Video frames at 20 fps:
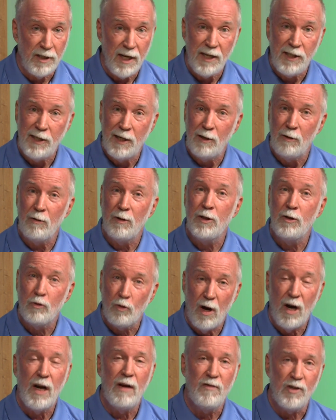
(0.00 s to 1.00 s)
They generally
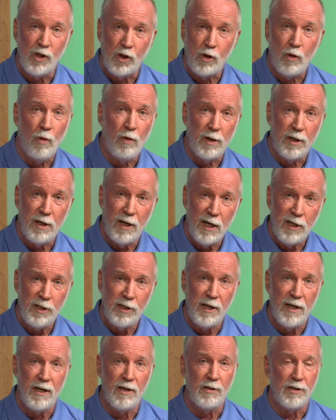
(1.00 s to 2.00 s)
drive and score
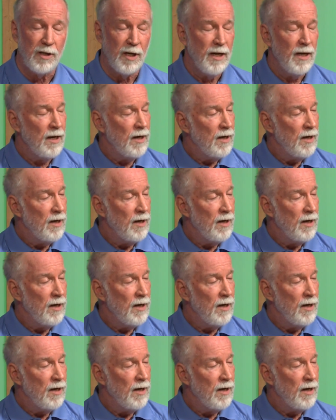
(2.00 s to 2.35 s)
touchdowns.